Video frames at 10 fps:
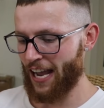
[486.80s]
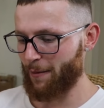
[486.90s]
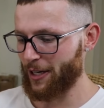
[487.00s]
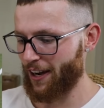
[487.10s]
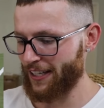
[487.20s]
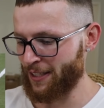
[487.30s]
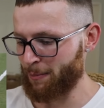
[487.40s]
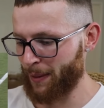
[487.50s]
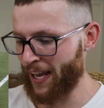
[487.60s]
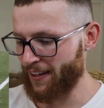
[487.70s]
know how many guys he
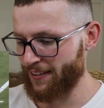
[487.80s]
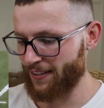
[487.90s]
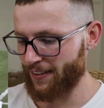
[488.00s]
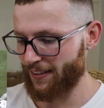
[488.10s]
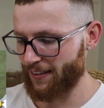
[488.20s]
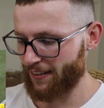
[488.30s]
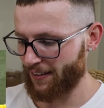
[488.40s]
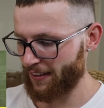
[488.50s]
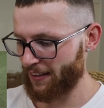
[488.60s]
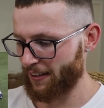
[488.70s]
bit.
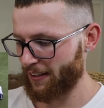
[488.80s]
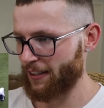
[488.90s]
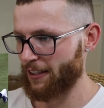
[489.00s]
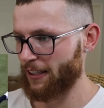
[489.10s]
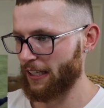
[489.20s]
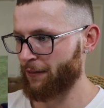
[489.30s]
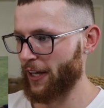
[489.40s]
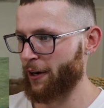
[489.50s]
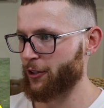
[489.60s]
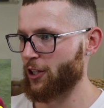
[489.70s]
If they
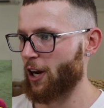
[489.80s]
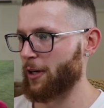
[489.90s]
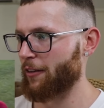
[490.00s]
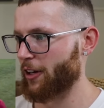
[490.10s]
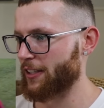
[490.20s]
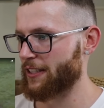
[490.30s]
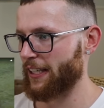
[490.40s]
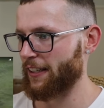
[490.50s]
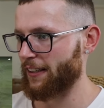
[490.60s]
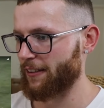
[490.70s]
don't show me, I've got to see
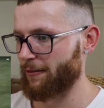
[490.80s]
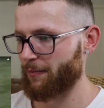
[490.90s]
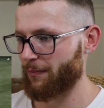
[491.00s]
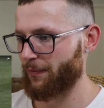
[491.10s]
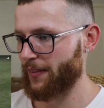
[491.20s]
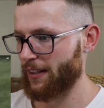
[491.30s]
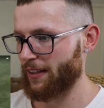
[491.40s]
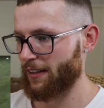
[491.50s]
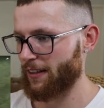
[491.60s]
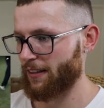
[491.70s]
it.
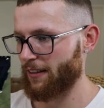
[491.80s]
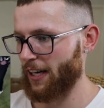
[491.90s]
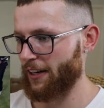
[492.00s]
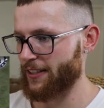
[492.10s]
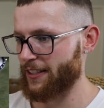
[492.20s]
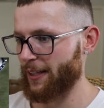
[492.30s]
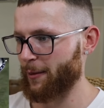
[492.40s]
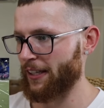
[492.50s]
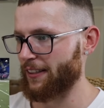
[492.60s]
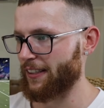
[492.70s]
I've got to see it, man.